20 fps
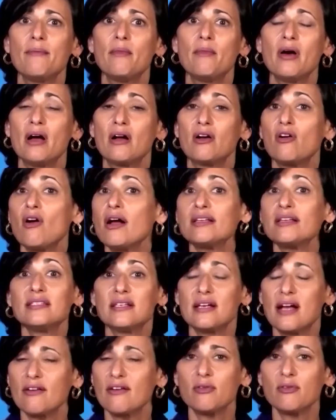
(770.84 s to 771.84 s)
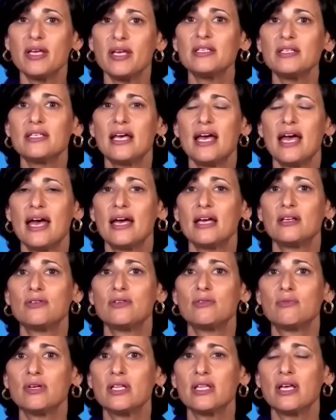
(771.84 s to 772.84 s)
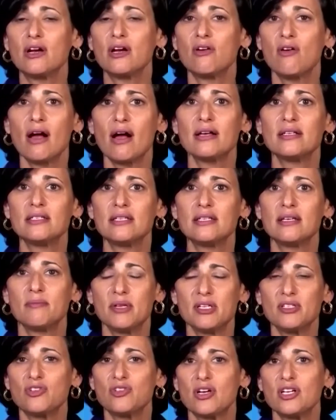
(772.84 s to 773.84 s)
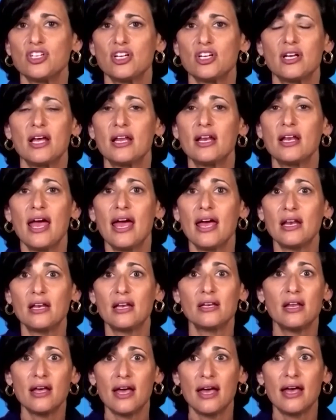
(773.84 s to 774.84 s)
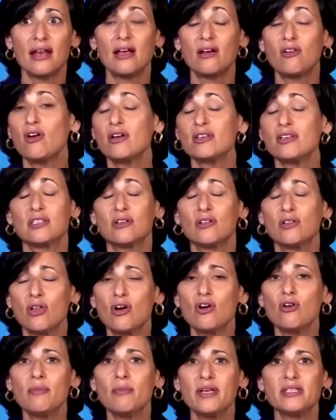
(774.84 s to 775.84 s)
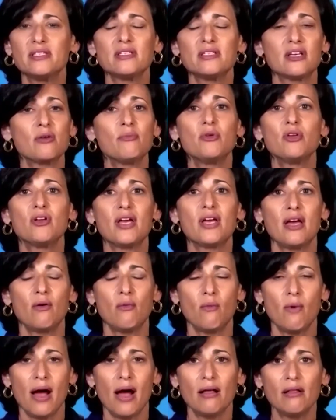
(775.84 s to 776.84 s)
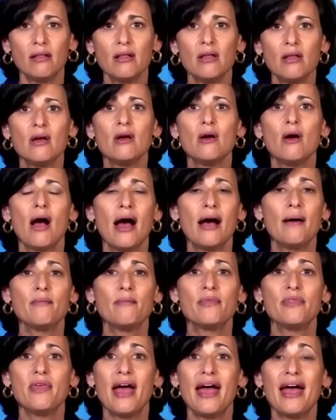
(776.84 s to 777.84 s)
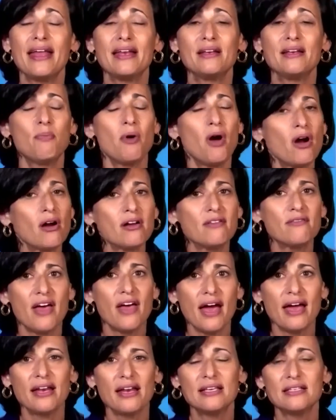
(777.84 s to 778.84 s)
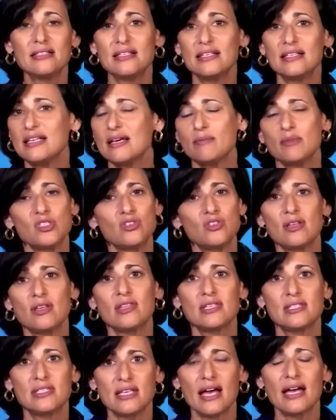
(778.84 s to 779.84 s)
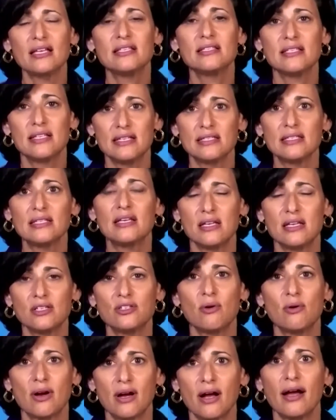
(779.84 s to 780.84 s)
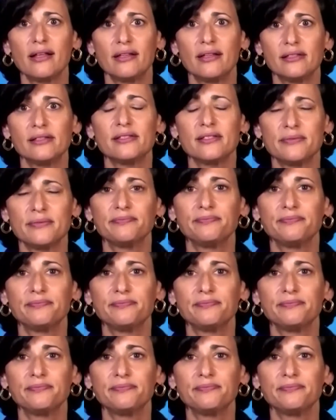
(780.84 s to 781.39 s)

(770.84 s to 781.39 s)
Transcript: across the government and really across the administration and across the globe is to communicate well. And part of that is to demonstrate the science that is leading to our guidance.